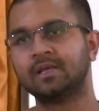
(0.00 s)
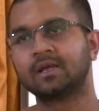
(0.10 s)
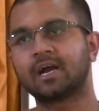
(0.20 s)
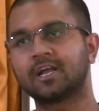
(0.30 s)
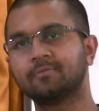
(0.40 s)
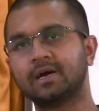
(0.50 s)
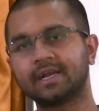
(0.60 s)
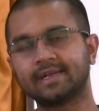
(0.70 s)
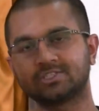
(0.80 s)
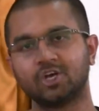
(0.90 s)

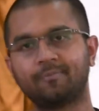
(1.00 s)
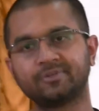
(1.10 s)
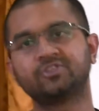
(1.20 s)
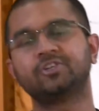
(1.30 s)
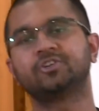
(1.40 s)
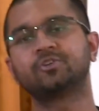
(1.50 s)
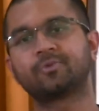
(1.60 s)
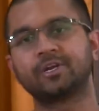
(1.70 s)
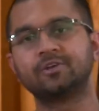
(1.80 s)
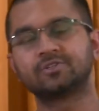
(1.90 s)
Karma gets the opportunity to
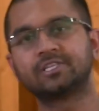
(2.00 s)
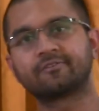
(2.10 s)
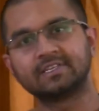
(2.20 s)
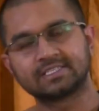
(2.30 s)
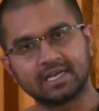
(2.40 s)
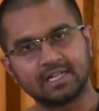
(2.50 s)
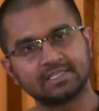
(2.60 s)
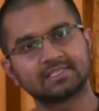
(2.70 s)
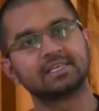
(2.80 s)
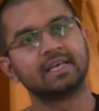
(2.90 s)
produce the
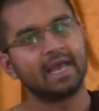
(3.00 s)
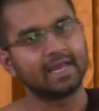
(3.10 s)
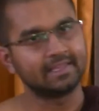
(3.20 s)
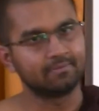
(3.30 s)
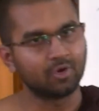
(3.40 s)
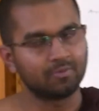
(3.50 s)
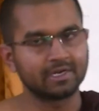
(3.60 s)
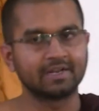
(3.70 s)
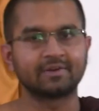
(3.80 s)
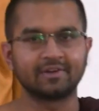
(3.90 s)
results at the
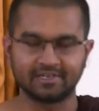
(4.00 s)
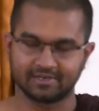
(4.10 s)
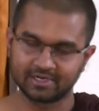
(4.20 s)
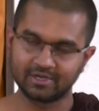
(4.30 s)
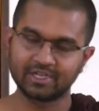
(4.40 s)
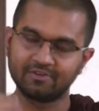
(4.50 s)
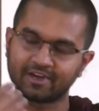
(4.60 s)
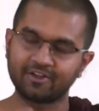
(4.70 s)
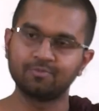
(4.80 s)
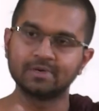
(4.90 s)
moment, give
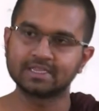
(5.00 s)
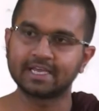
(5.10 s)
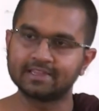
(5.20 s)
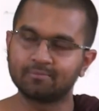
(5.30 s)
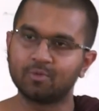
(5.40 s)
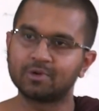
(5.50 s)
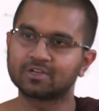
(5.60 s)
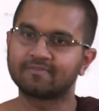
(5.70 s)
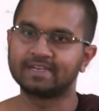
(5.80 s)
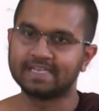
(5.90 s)
a rebirth at the
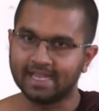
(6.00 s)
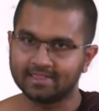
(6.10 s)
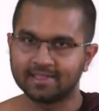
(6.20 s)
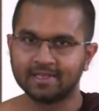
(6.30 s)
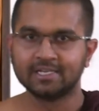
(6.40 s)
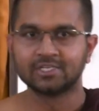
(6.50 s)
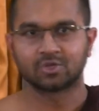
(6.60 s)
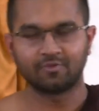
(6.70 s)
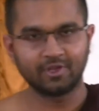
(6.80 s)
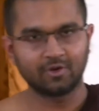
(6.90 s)
moment of death.
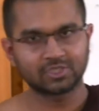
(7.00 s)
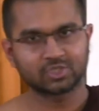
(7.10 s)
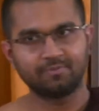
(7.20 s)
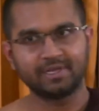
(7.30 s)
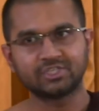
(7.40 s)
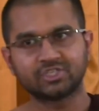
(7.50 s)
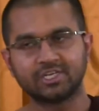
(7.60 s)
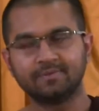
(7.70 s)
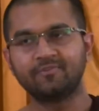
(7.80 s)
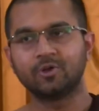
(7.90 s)
So we also
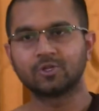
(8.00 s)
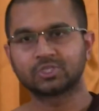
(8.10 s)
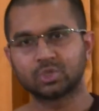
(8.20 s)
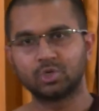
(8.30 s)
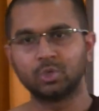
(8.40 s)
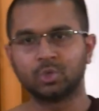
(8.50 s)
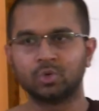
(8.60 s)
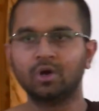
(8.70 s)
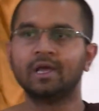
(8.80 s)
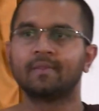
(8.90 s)
know